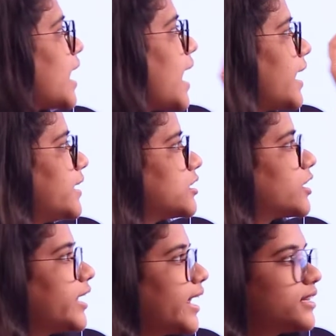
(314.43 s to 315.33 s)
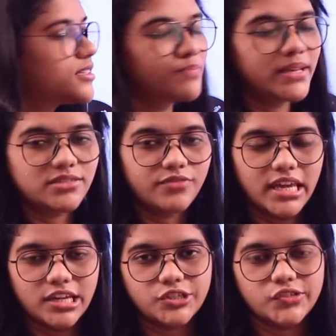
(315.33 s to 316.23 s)
and create the
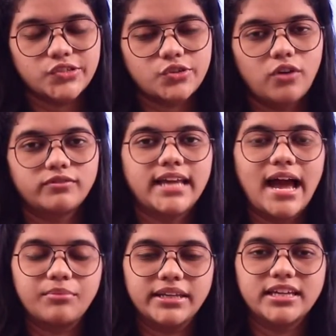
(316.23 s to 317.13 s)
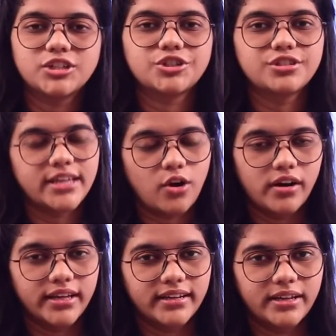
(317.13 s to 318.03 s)
specifications of the applications
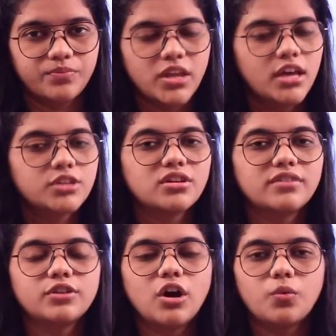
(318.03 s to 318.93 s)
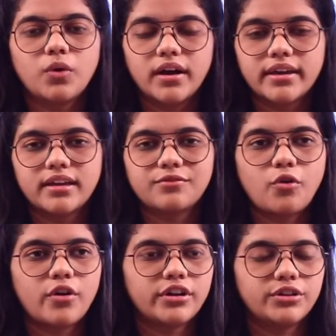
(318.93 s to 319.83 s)
accordingly. So if you are working
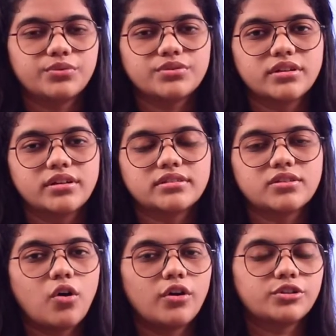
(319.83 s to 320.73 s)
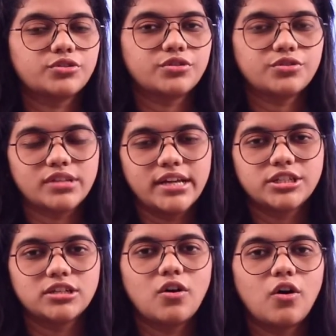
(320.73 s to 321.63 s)
for a users or to the
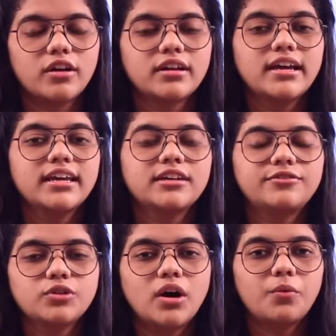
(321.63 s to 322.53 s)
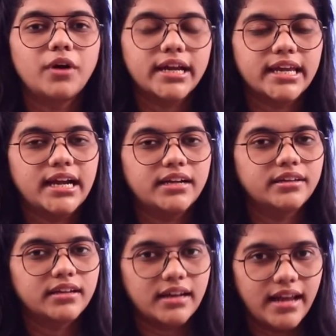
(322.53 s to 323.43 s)
society, or if you are working under
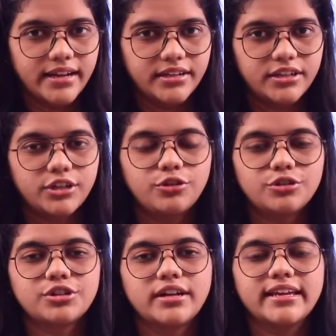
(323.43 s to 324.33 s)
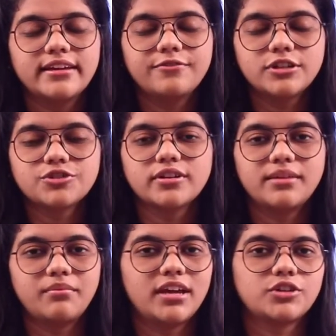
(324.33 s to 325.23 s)
a client, you should
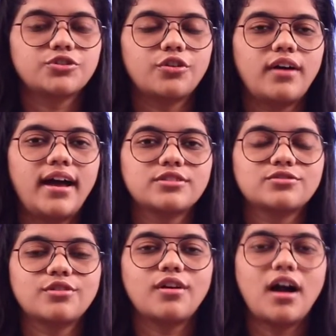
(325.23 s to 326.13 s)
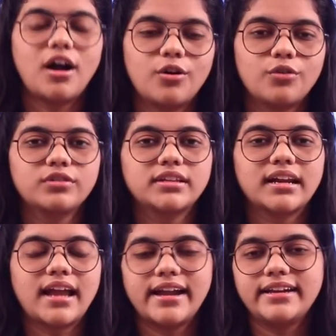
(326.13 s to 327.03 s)
eventually make sure as to how the
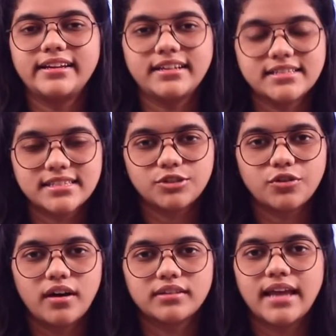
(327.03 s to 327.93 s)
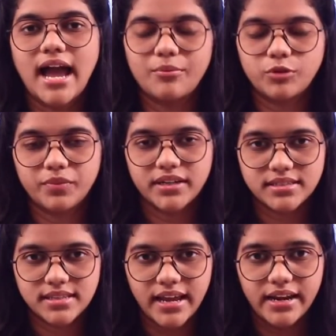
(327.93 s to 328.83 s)
client needs the app to be
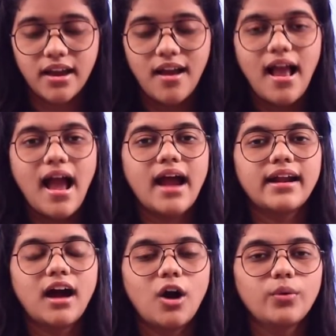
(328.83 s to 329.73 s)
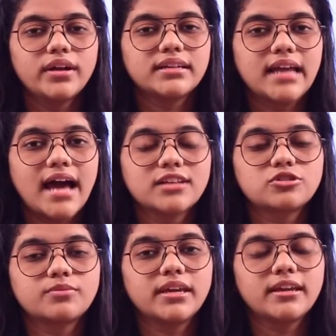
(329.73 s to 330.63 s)
designed and how it
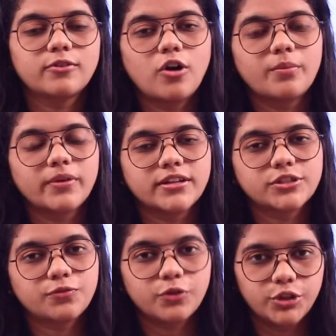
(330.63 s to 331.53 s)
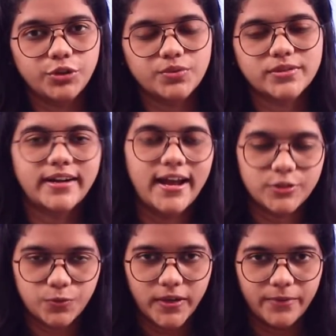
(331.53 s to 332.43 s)
has to be incorporated for the user
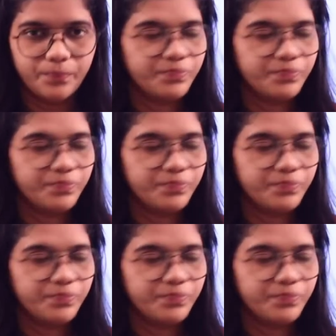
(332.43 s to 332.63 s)
as well.